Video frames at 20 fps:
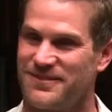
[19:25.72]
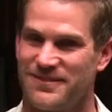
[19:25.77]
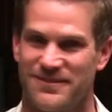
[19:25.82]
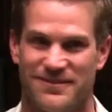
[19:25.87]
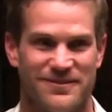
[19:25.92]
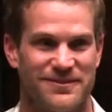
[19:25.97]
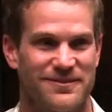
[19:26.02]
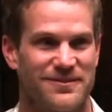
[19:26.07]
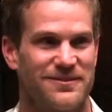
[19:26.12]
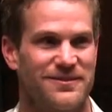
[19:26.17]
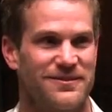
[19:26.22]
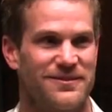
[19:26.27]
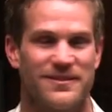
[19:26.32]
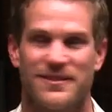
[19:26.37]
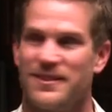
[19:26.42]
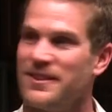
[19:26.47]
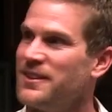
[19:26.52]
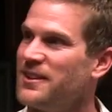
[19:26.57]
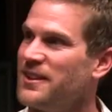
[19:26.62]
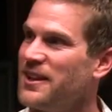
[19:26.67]
Yeah.
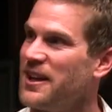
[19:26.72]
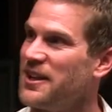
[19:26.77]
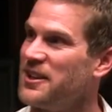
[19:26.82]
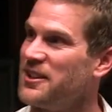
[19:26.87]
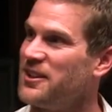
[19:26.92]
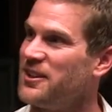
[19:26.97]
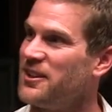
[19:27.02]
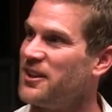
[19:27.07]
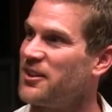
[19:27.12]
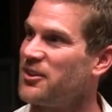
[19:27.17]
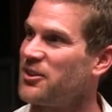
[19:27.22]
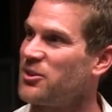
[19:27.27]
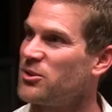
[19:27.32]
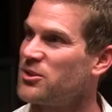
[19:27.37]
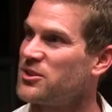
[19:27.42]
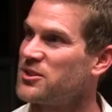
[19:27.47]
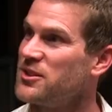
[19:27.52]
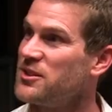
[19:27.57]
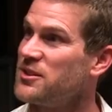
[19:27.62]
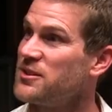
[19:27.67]
Any other
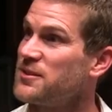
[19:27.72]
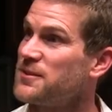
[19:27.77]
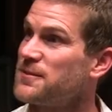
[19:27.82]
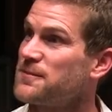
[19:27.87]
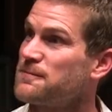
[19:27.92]
questions?